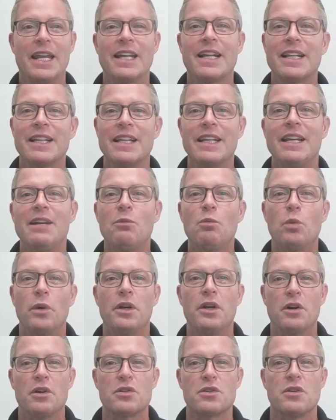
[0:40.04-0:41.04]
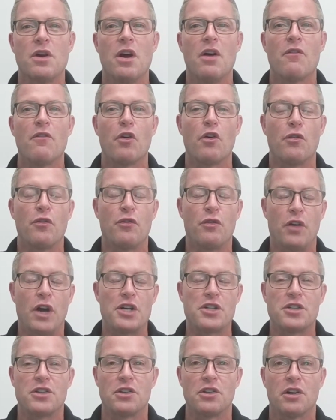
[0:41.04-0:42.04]
and cleaning windows for a
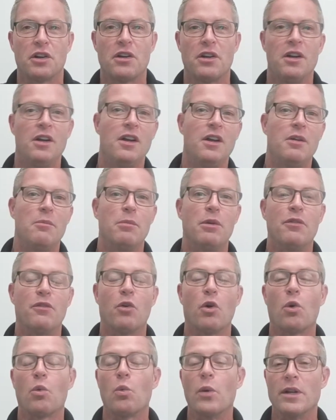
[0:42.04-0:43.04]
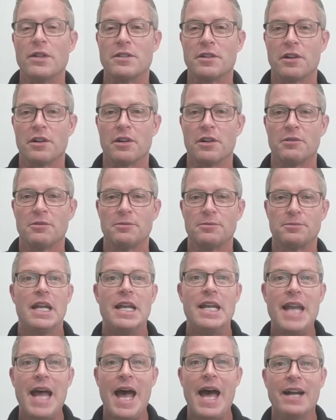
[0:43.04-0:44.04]
fresh look before winter.
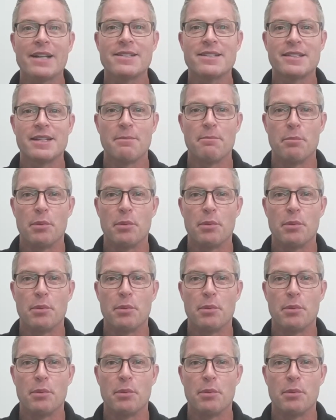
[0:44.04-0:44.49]
Next,